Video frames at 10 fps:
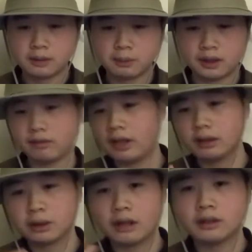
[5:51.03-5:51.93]
but even
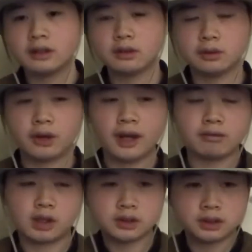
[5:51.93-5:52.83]
at crowded, you'll
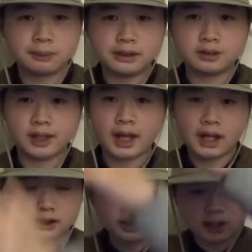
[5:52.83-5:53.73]
have lots of space to
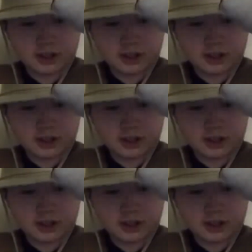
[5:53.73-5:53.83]
cast.